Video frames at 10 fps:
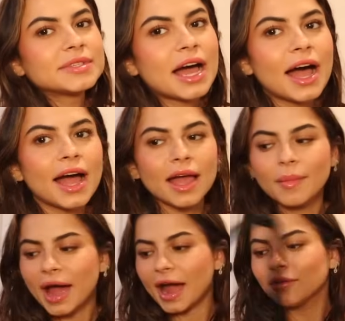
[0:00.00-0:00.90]

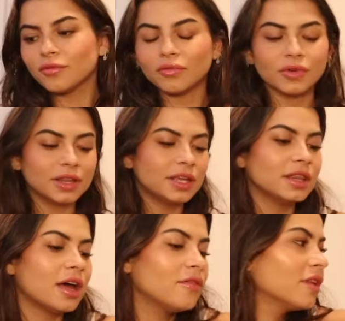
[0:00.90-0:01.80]
time I really
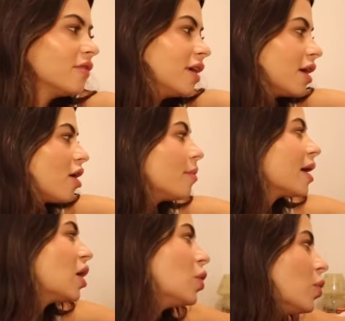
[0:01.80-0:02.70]
love living on
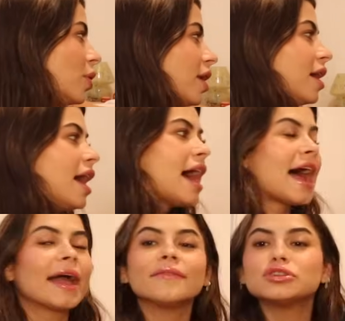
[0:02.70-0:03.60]
my own.
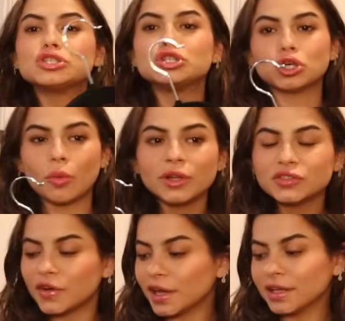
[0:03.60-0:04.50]
I have so
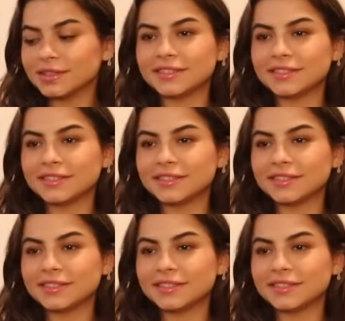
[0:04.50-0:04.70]
much fucking